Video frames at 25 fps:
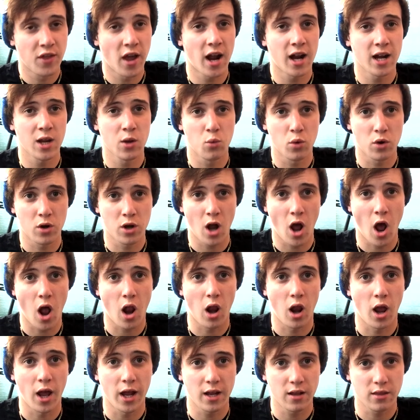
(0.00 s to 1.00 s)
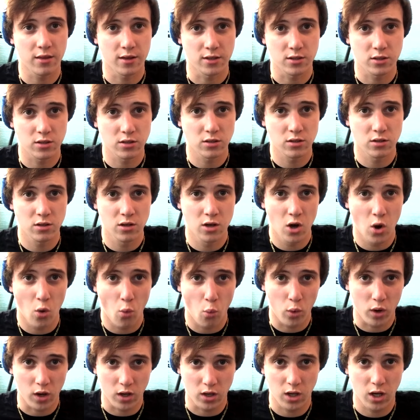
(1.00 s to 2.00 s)
Daddy would not like this.
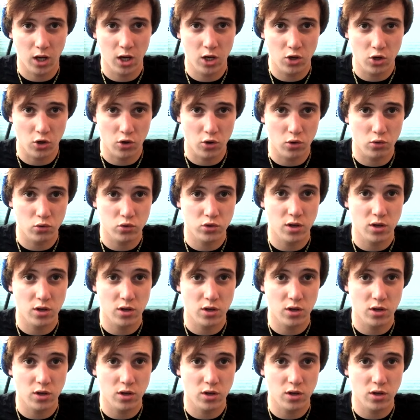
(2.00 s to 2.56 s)
We need to know